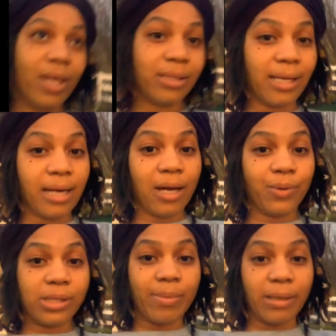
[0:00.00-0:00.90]
Is that not
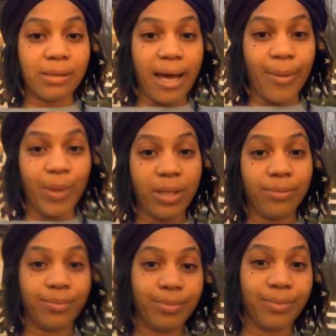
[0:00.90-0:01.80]
what's about to
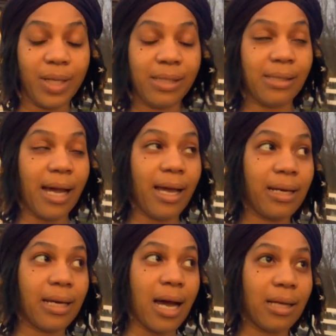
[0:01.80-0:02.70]
happen? Is
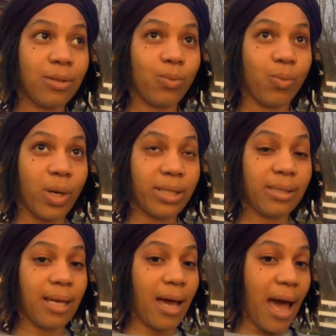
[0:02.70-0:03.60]
that not
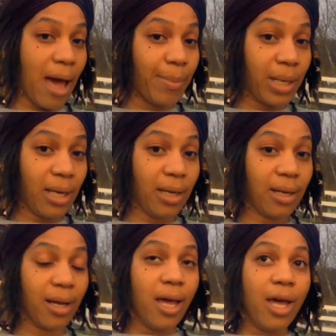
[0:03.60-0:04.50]
what's
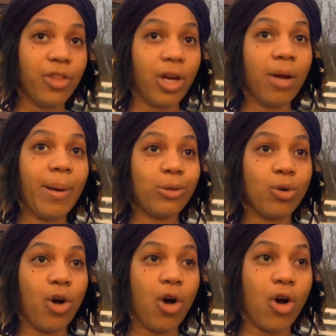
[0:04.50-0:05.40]
happening? They're about
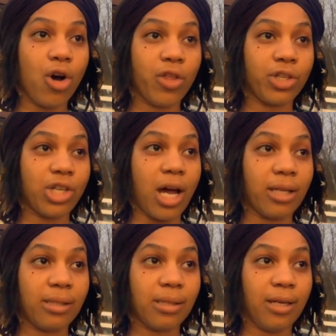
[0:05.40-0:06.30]
to call all the
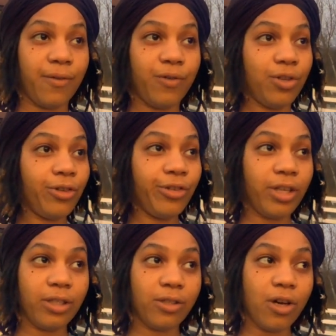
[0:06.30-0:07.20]
shots. And if you don't
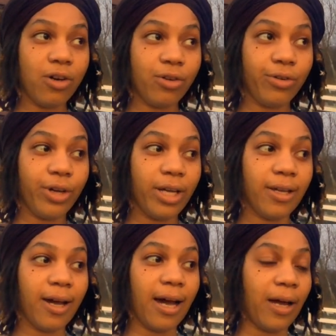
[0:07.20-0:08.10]
think so,
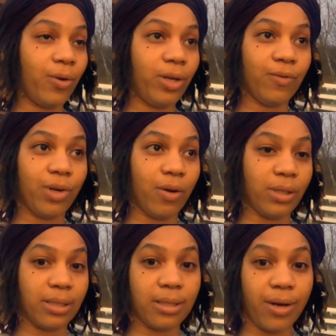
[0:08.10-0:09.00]
I don't even know
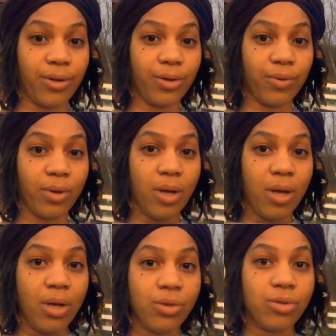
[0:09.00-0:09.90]
what to tell you.
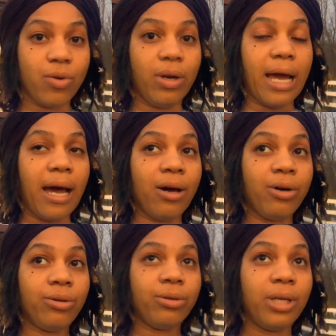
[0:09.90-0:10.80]
So
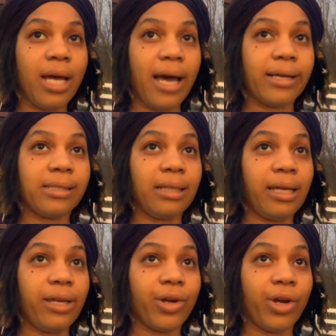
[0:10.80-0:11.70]
now, as a
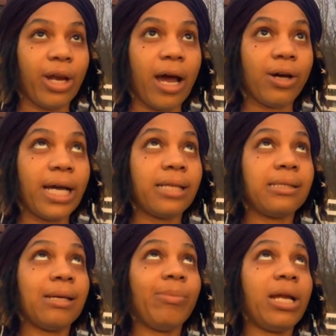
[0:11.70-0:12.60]
leader, now as
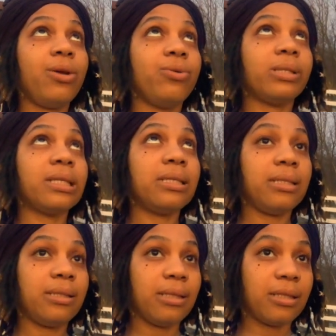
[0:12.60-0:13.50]
somebody who's
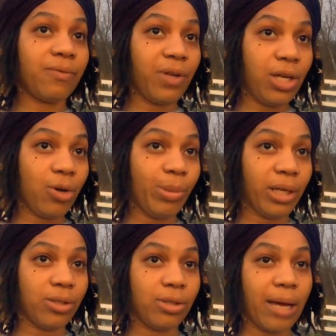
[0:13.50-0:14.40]
listening to this video,
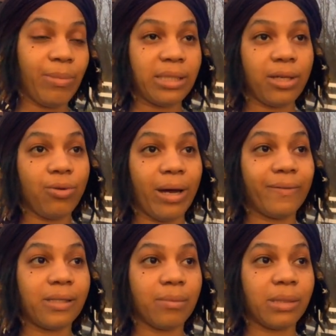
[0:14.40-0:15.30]
because that means that you
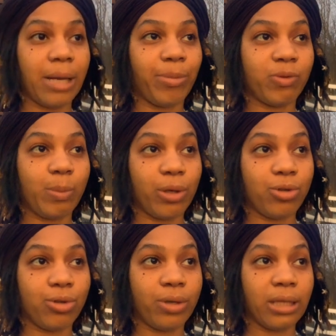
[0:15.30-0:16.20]
have some type of
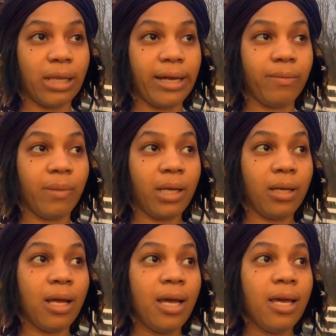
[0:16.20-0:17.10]
spiritual
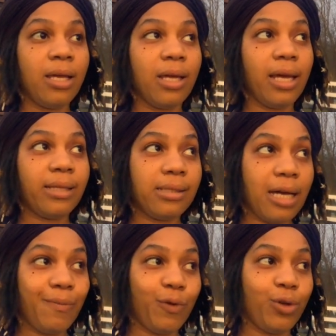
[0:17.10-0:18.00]
enlightenment, it's
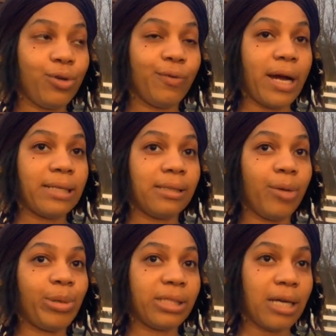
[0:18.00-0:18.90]
time for you to rise
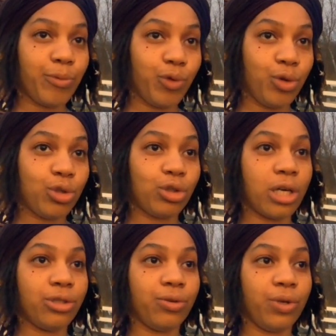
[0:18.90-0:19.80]
up. It's time for you to
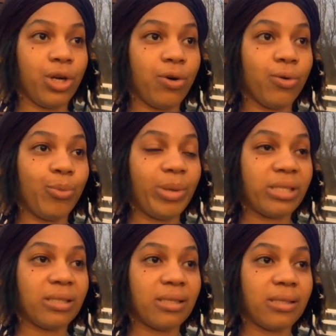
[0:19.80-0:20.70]
start doing your own
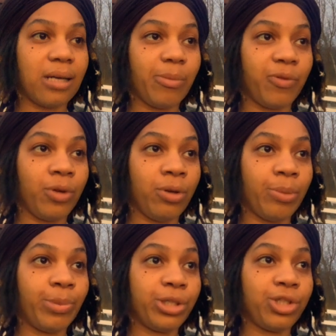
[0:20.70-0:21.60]
business. It's time for you to
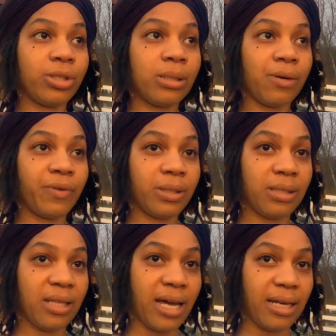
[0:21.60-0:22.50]
push yourself
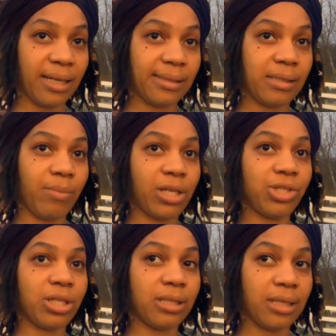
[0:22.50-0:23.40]
into that next
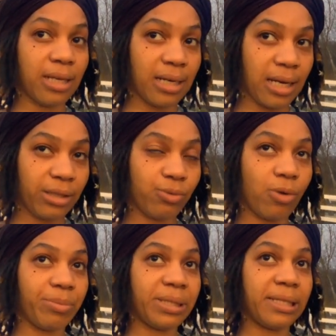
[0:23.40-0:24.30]
dimension, into that next
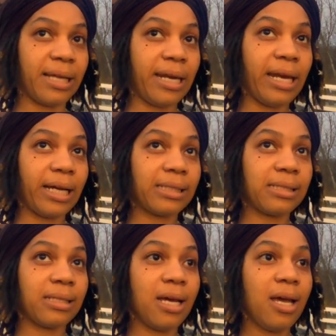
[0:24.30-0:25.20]
realm, into that next